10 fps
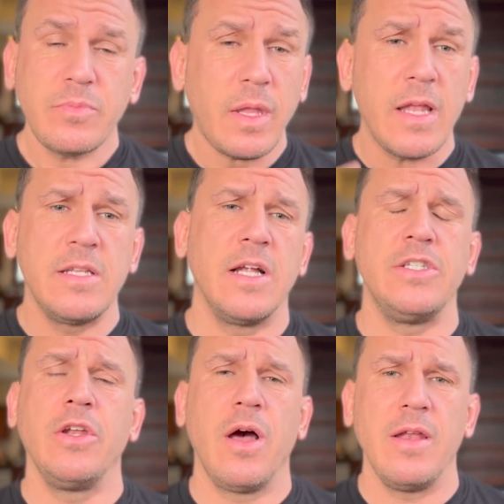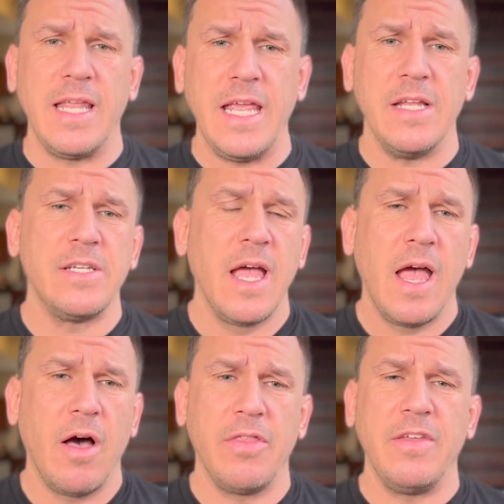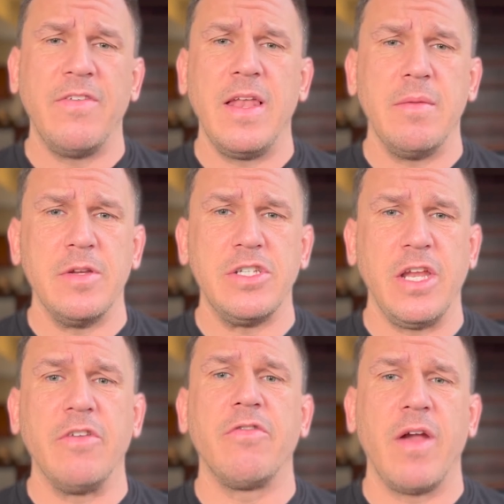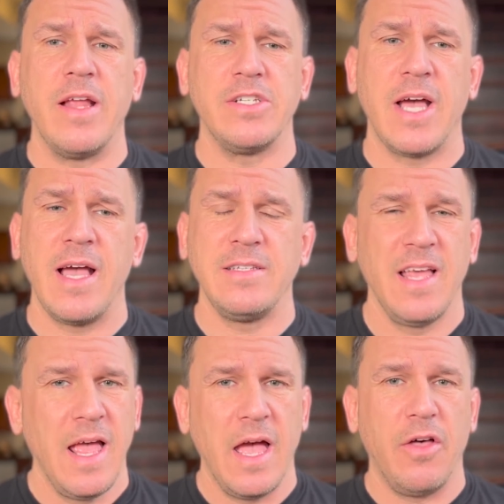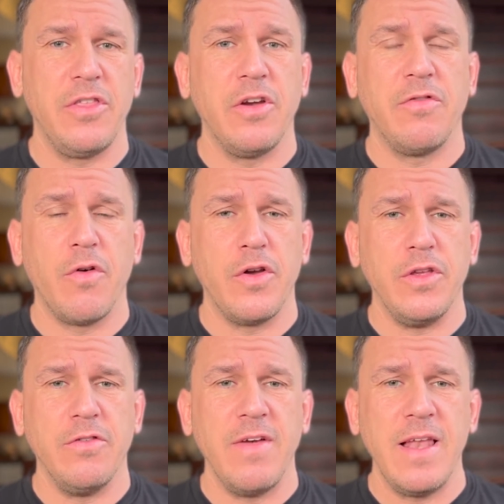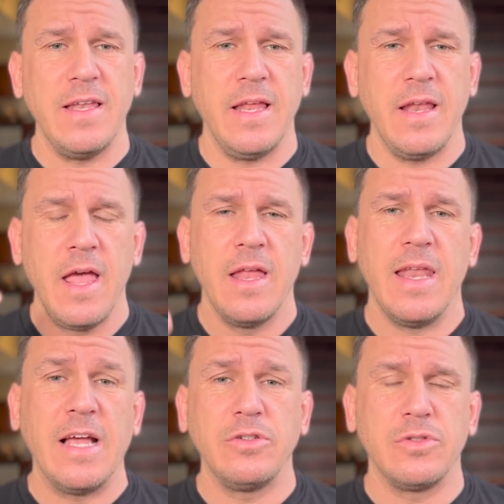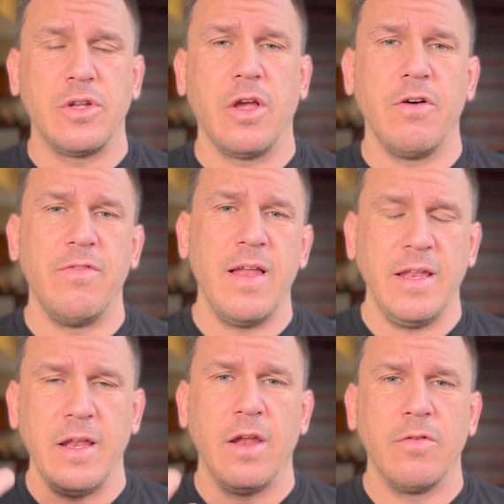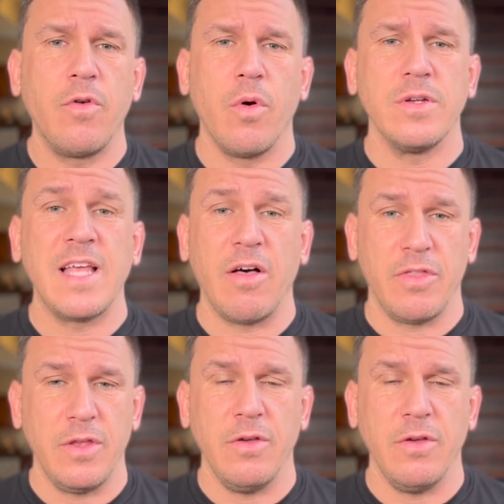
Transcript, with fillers: touching on each healthy vending machine franchise, healthier for you vending, naturals to go vending, and of course, healthy you